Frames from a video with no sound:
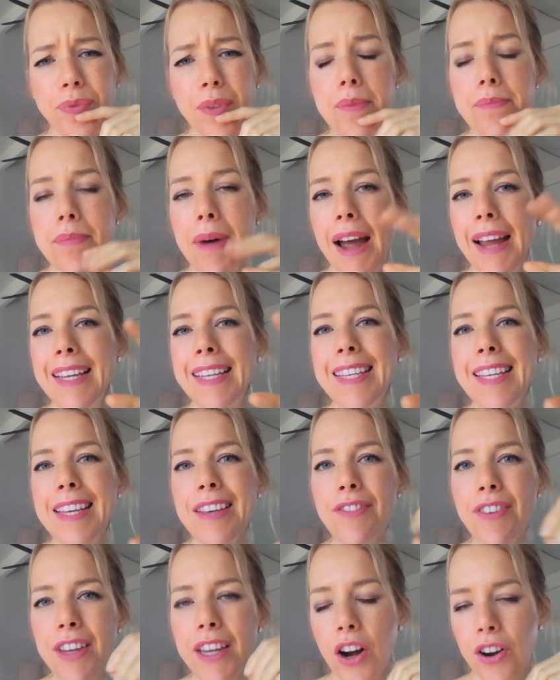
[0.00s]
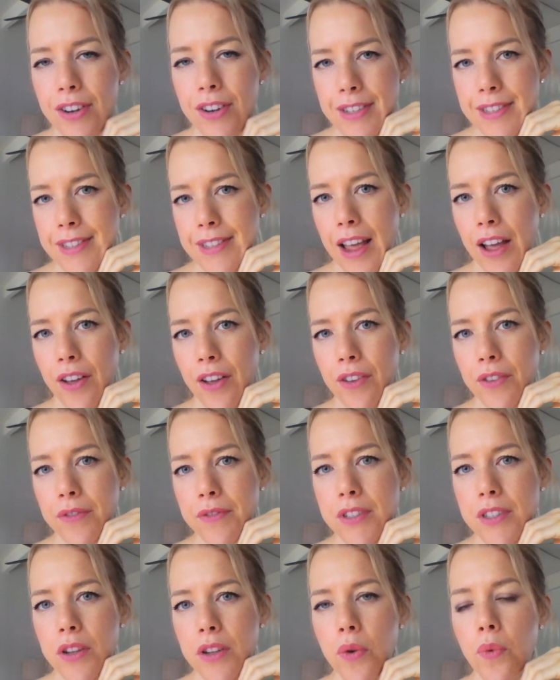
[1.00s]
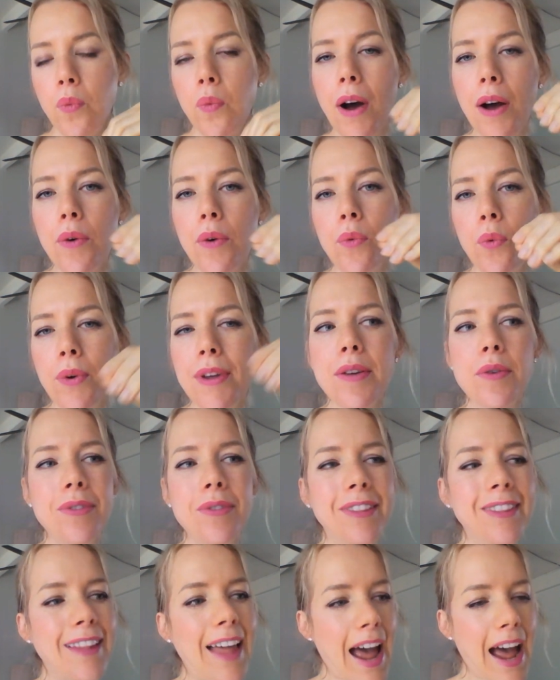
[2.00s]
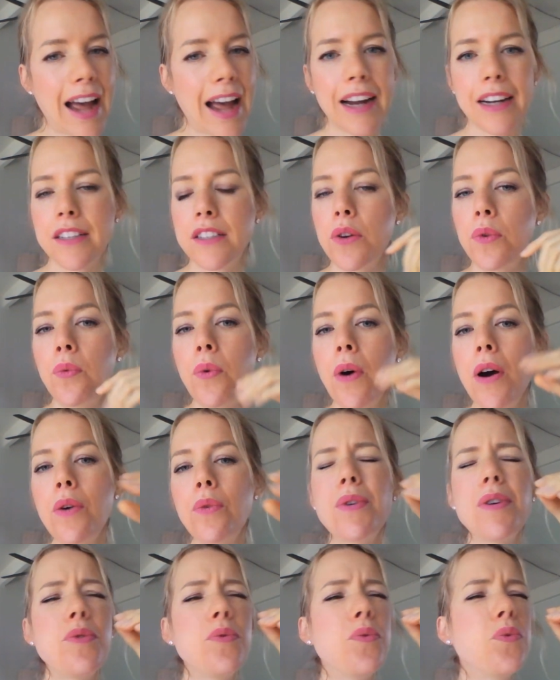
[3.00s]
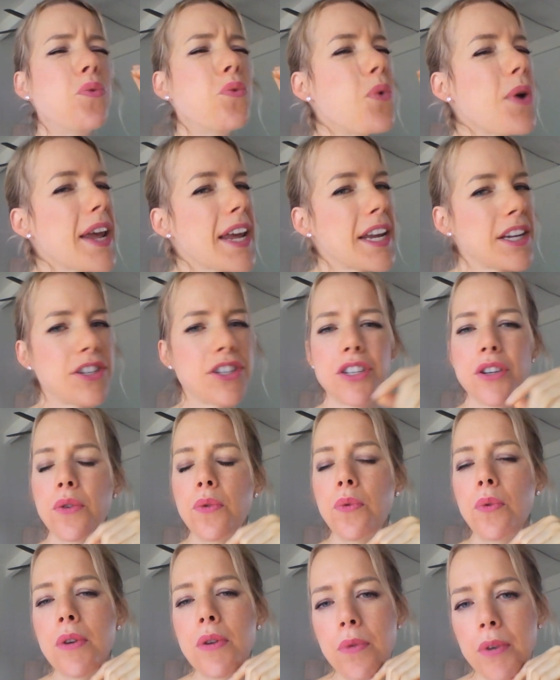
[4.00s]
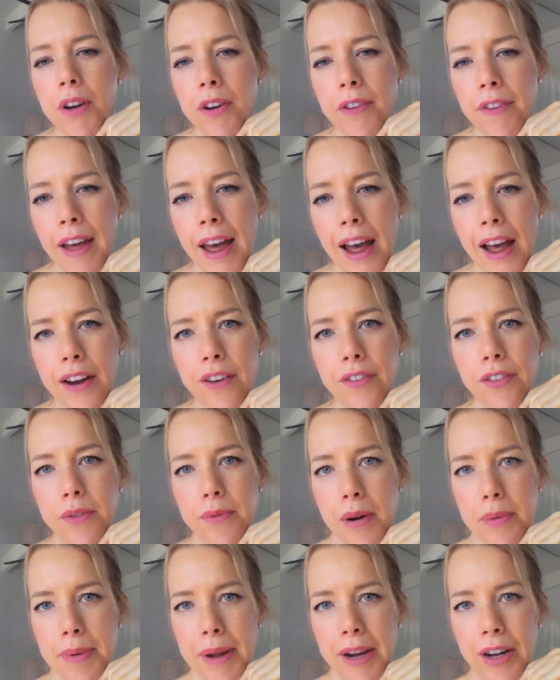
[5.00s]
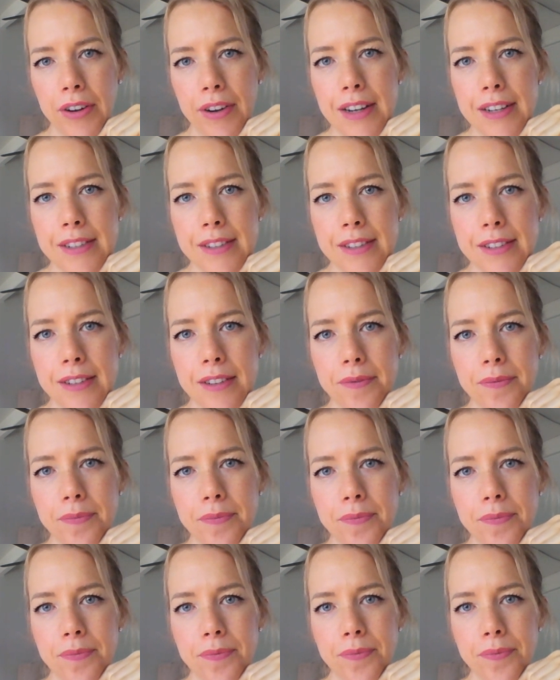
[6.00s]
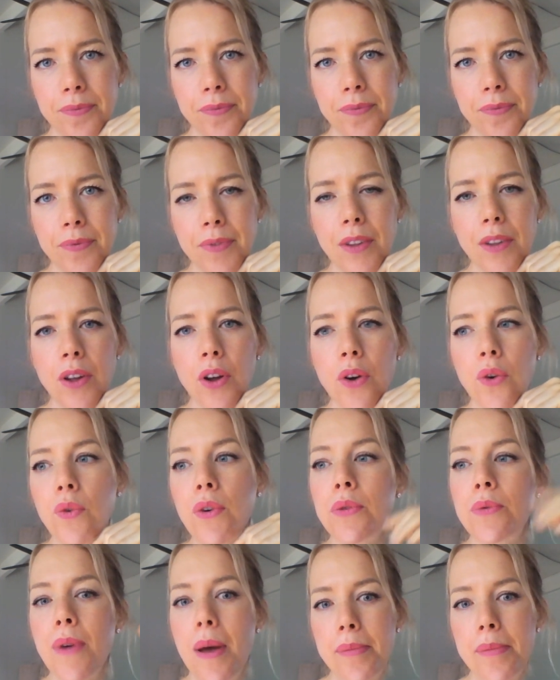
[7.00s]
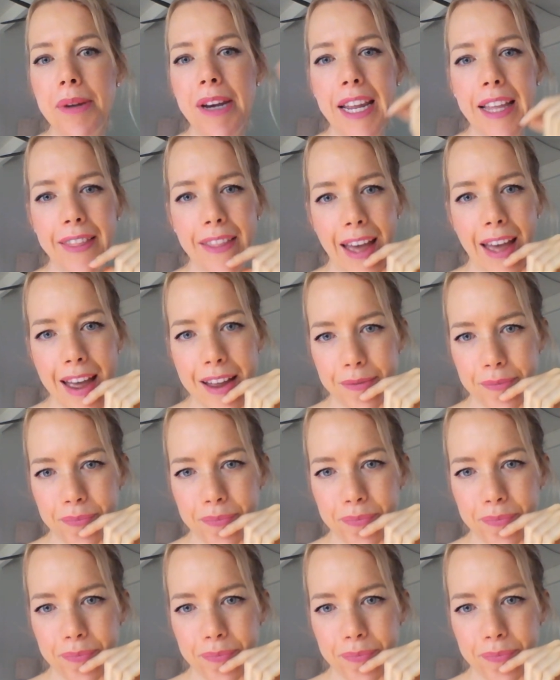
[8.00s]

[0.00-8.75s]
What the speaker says: by giving ourselves what we lacked, what we wish we would have had from our parents, we're remedying that.